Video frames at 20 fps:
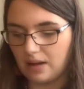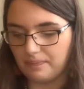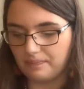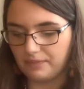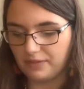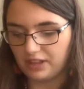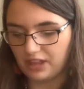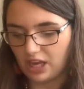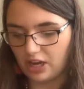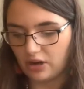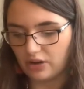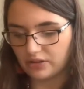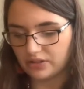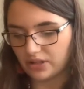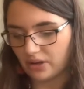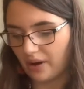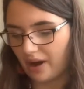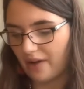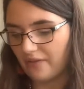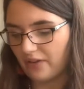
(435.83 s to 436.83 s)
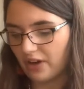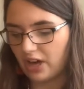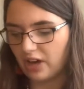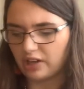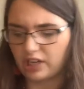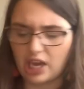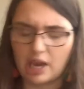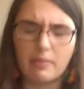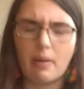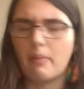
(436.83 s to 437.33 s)
They also have a
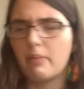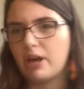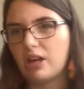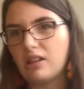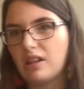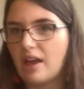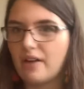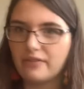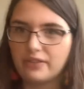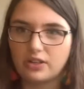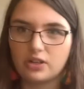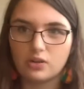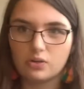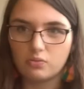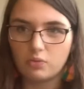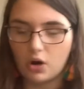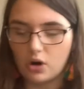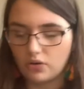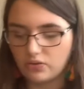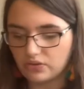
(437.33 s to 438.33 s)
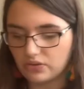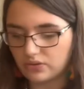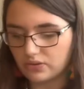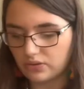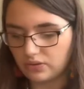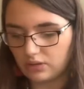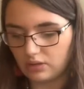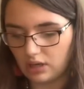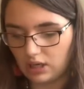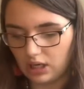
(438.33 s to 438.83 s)
chamomile lavender
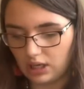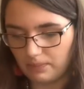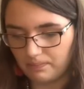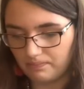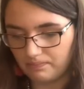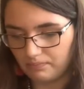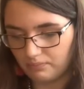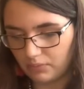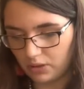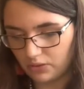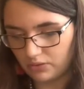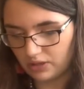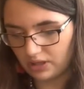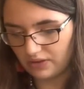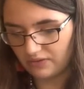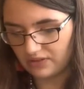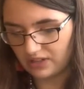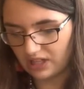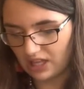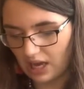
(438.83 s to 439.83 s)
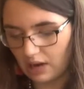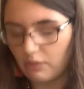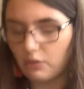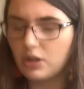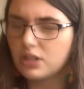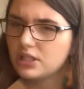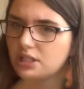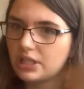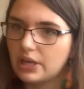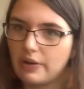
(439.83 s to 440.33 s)
rose motif to that
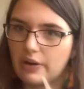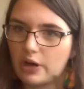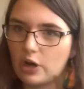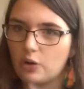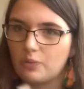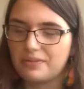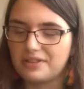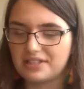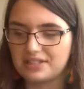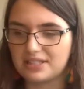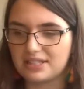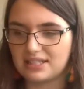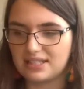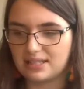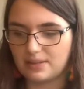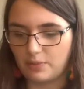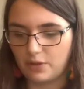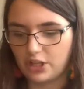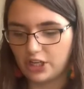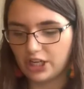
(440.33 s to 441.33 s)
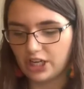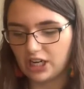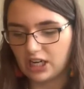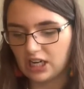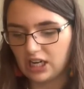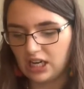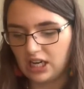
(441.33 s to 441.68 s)
one, so I hope this is similar.